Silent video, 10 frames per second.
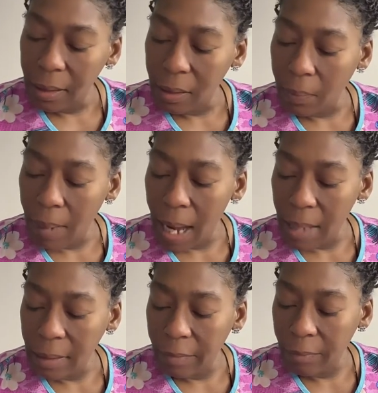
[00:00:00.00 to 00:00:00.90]
So
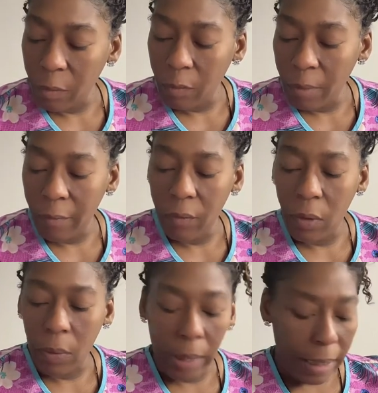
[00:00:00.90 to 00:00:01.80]
positive movement
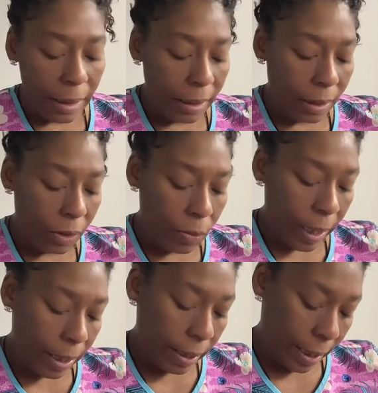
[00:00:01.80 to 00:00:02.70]
forward. And this is
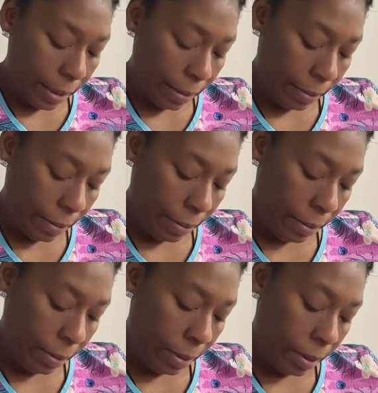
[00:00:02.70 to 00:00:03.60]
quickly.
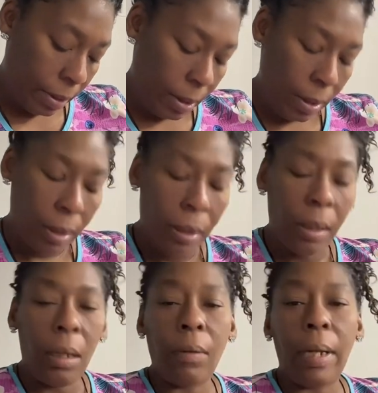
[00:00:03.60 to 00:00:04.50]

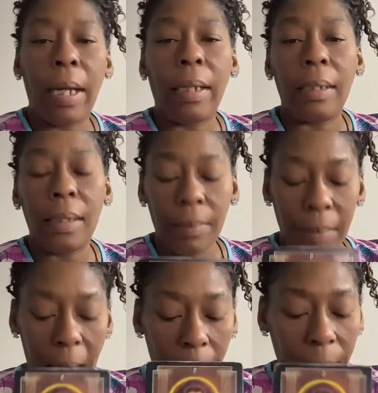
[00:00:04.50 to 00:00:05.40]
Okay. Some
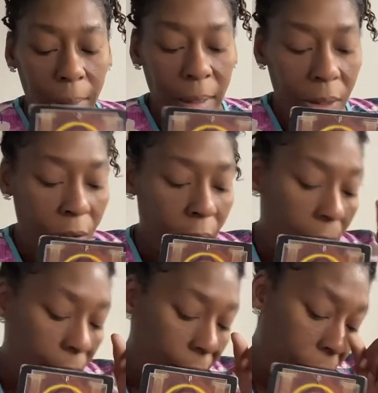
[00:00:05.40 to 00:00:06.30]
type of position
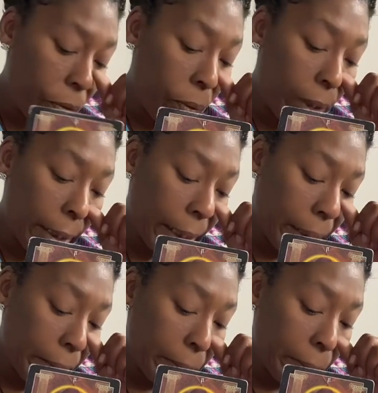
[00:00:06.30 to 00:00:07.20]
of authority.
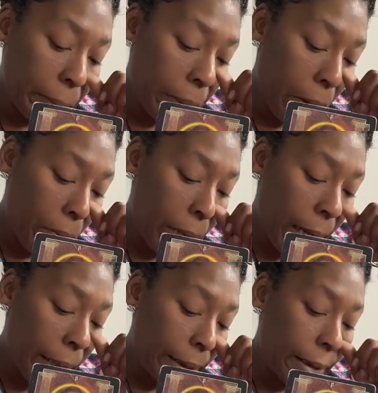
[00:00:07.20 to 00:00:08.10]

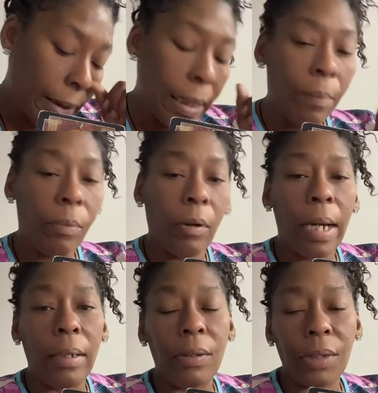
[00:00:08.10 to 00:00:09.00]
Okay. This is Emperor
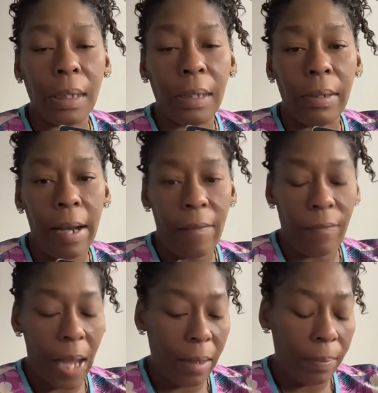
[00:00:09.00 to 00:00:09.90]
energy. You could have
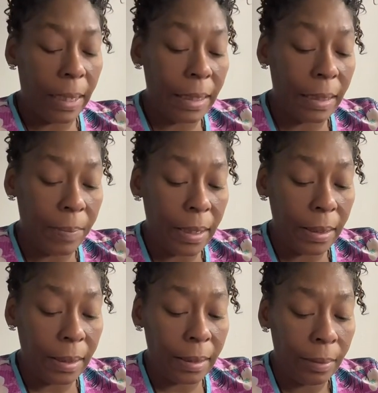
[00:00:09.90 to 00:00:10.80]
fire
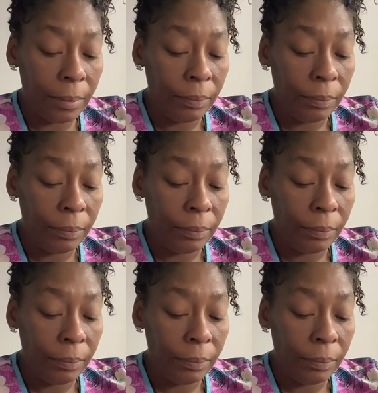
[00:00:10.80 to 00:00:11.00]
placements.